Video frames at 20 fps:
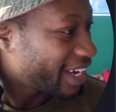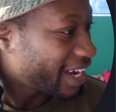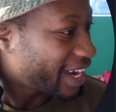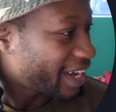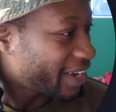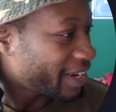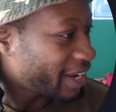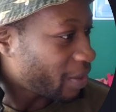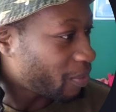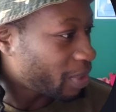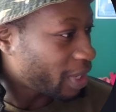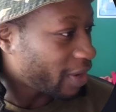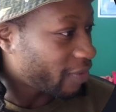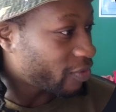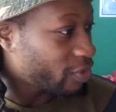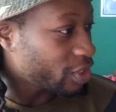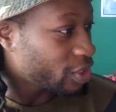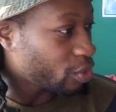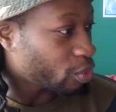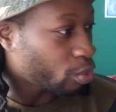Now we have
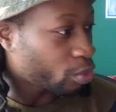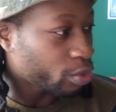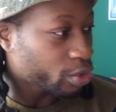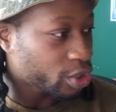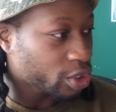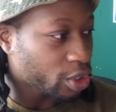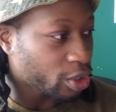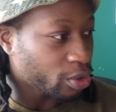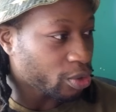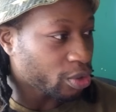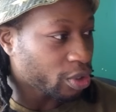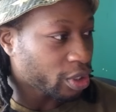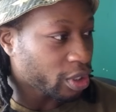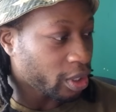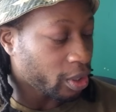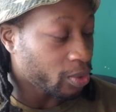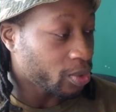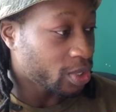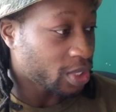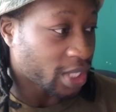the auto
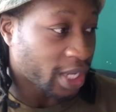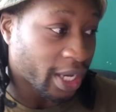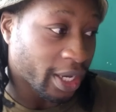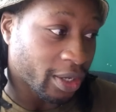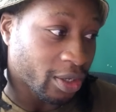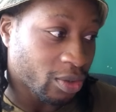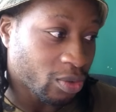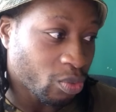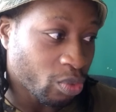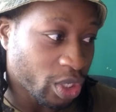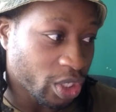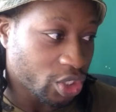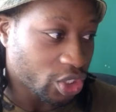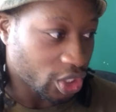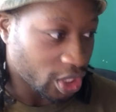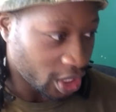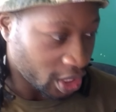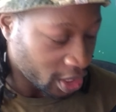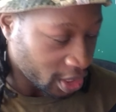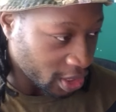close tag, which
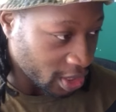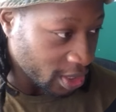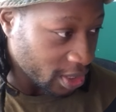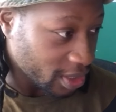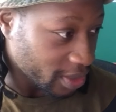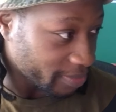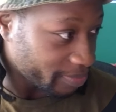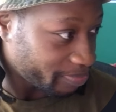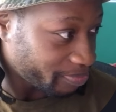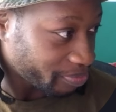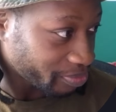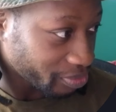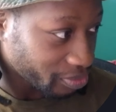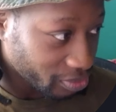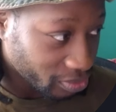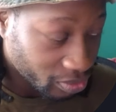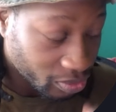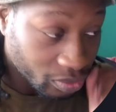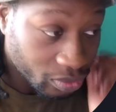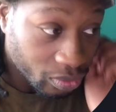is
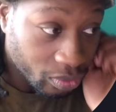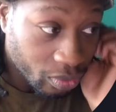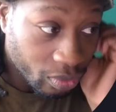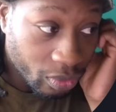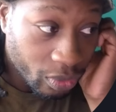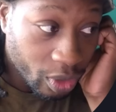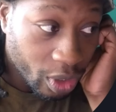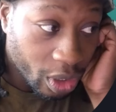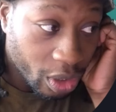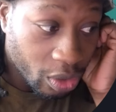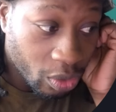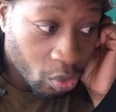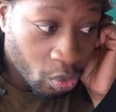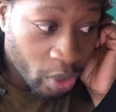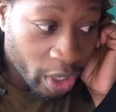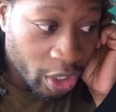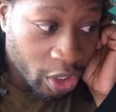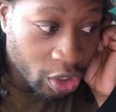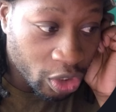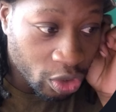
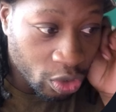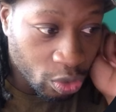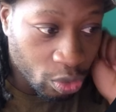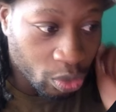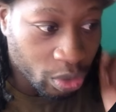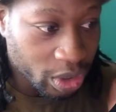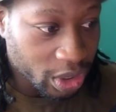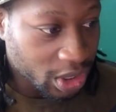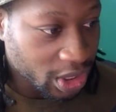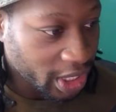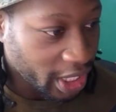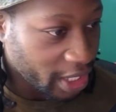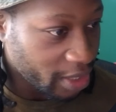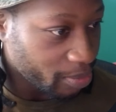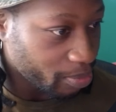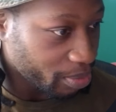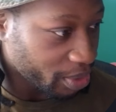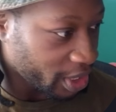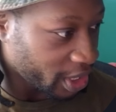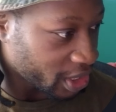when you
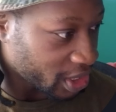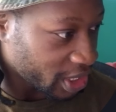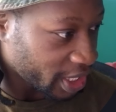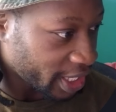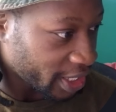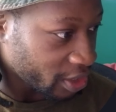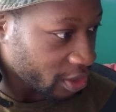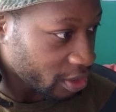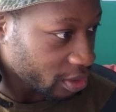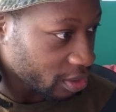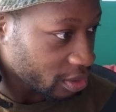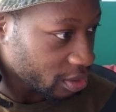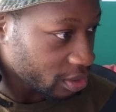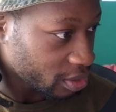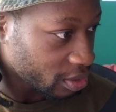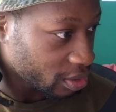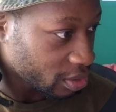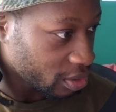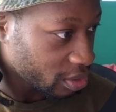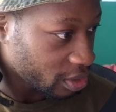type a tag.
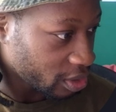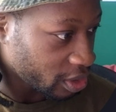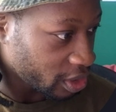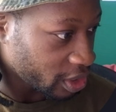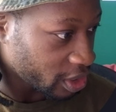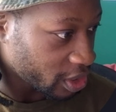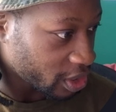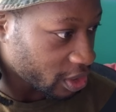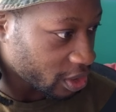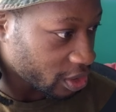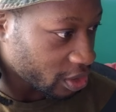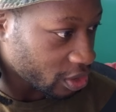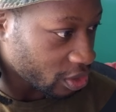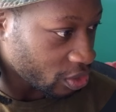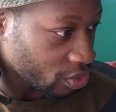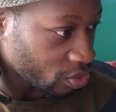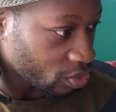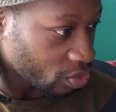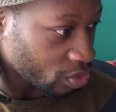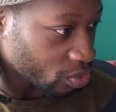Let's
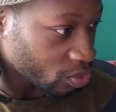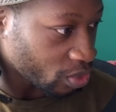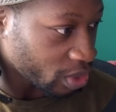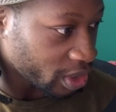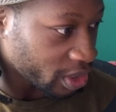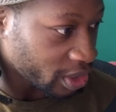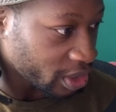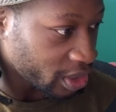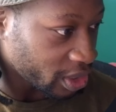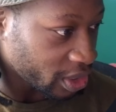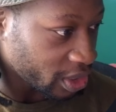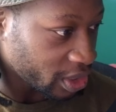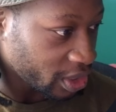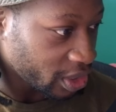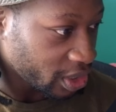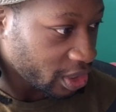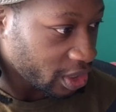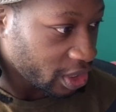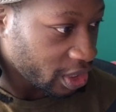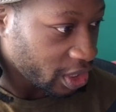use one
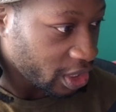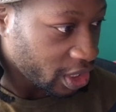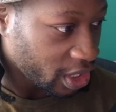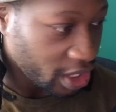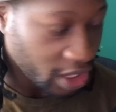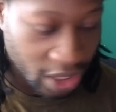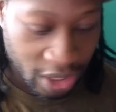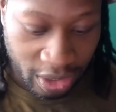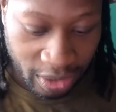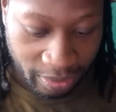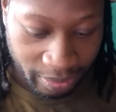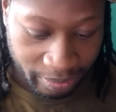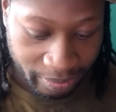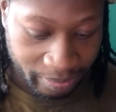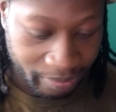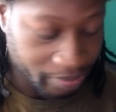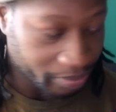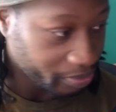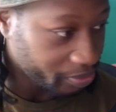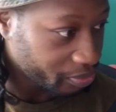here.
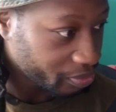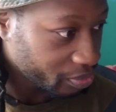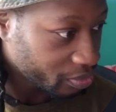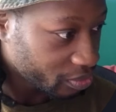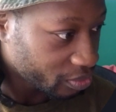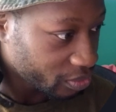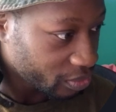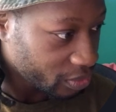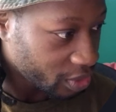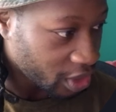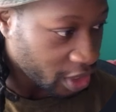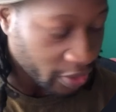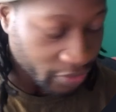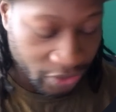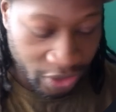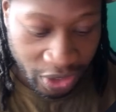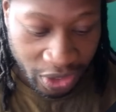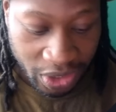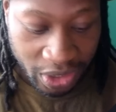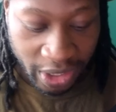After
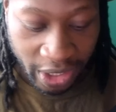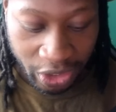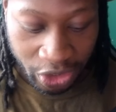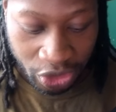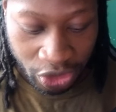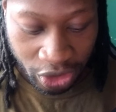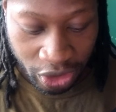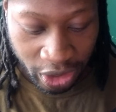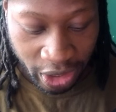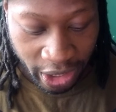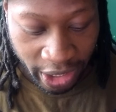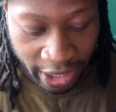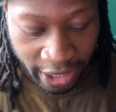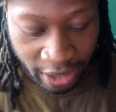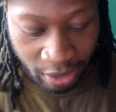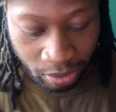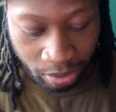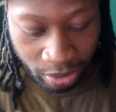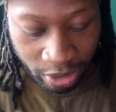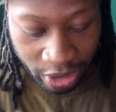this section,
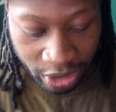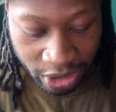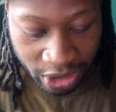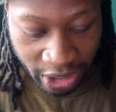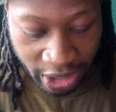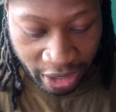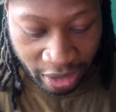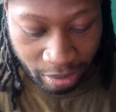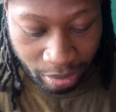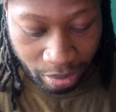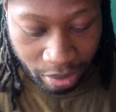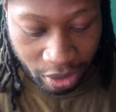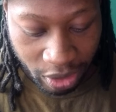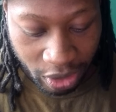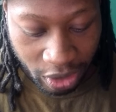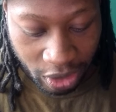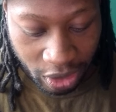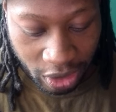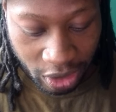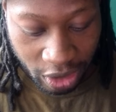I'm going to type
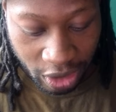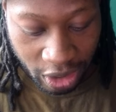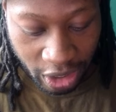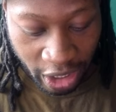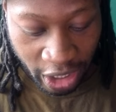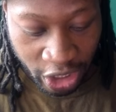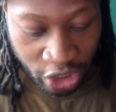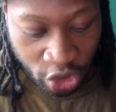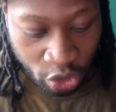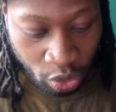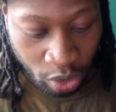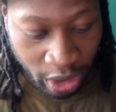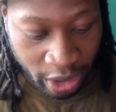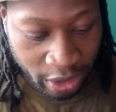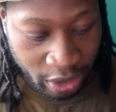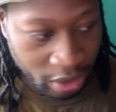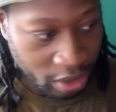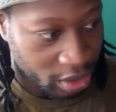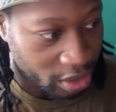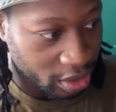
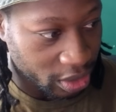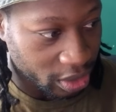H1.